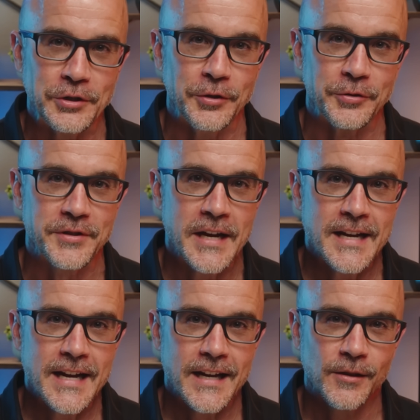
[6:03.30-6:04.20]
use,
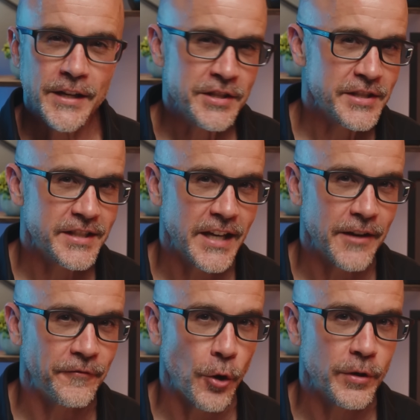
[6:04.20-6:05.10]
Let's
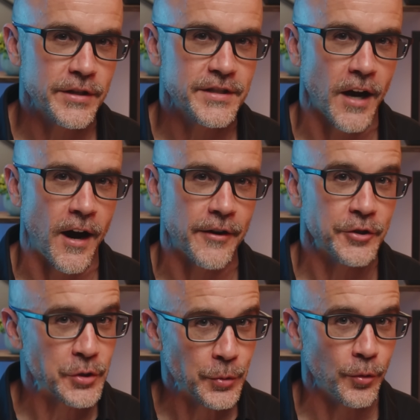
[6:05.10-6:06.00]
instead focus on a
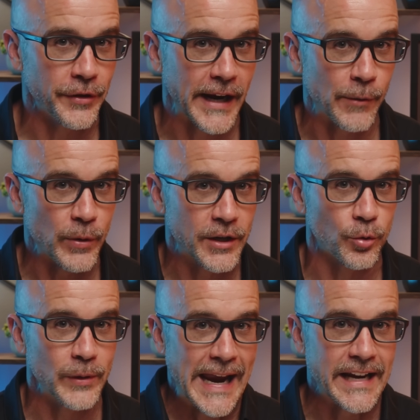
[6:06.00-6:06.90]
tool that we
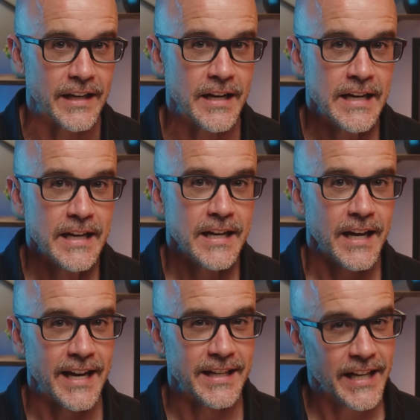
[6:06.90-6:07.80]
created
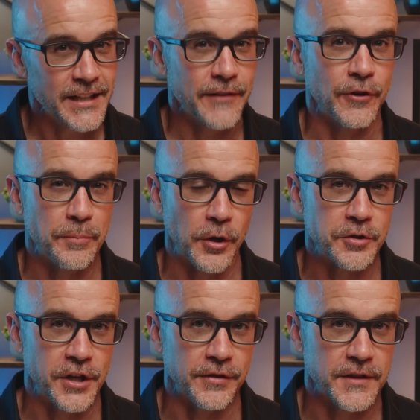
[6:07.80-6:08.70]
and take a different
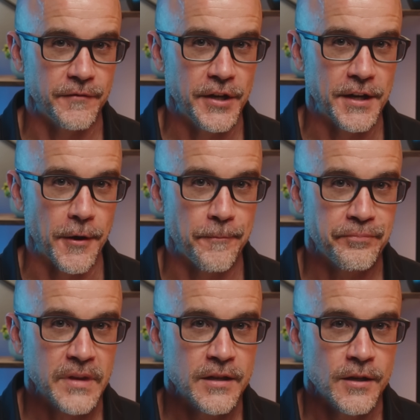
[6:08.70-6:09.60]
approach here in this video.
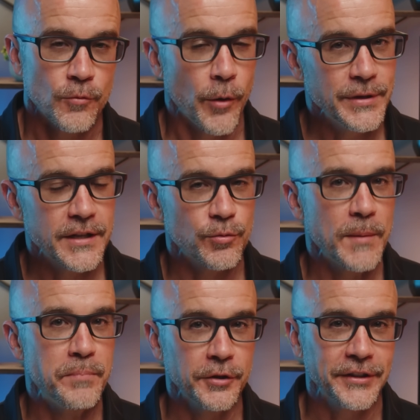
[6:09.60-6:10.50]
What we did is we
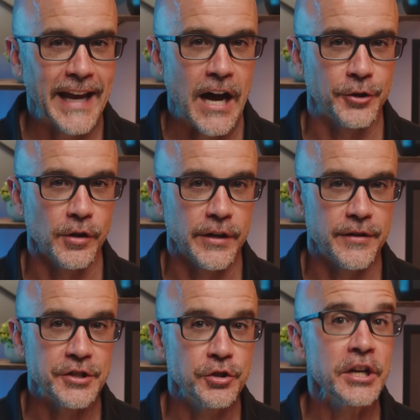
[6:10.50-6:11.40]
built a calculator
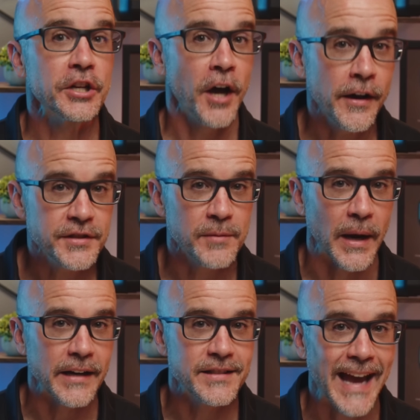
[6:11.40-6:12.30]
that you can
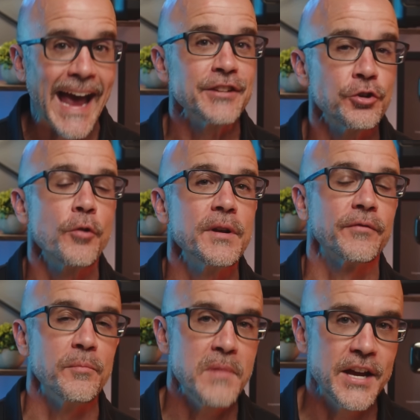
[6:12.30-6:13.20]
customize to add your own
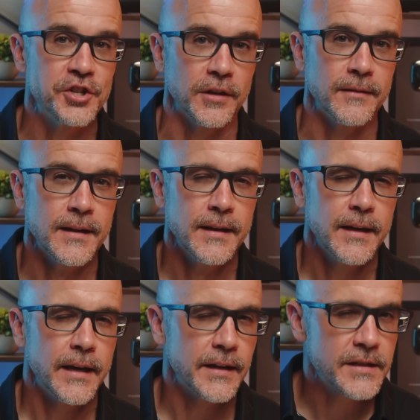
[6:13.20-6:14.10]
information,
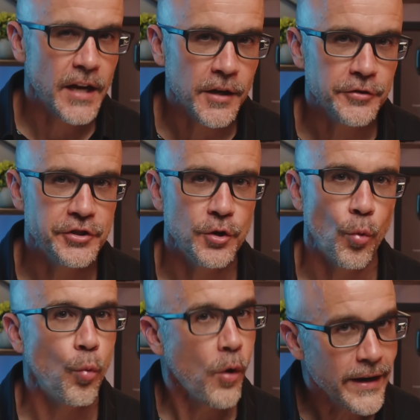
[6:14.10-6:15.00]
and it tells you
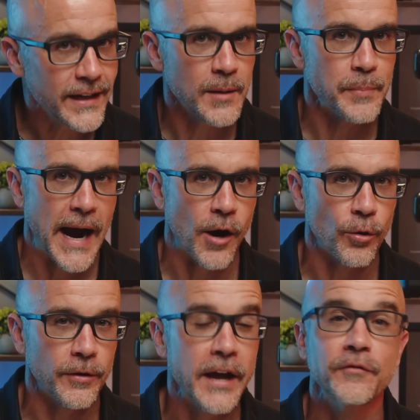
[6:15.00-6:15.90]
what it can
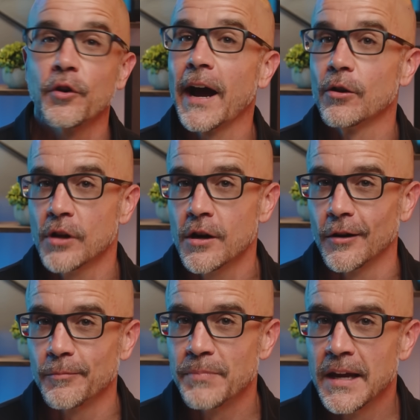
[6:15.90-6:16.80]
power and for how
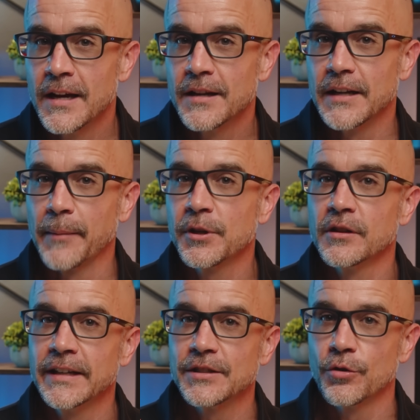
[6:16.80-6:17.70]
long. Now I'm
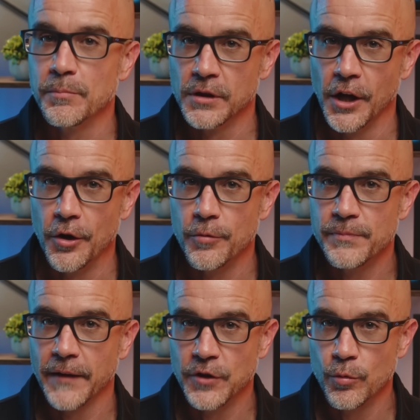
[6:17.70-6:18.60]
gonna link to it
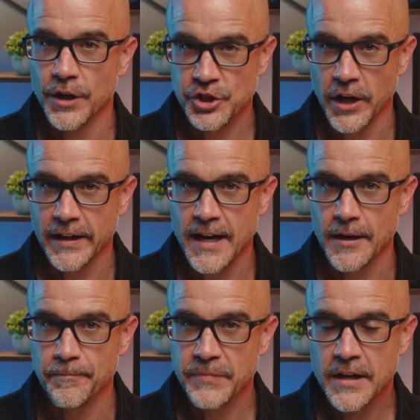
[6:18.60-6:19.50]
below if you wanna check it
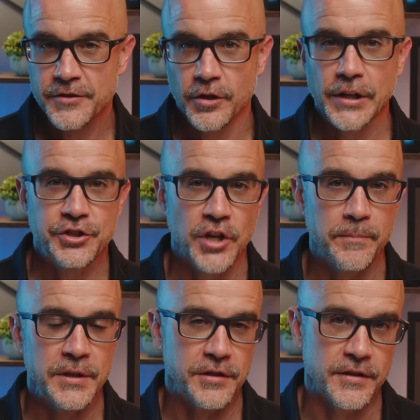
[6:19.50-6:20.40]
out. So let's
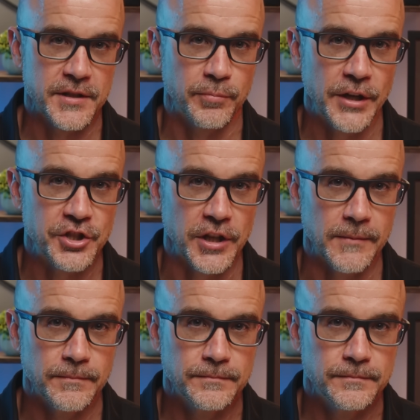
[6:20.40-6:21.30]
jump into the spreadsheet.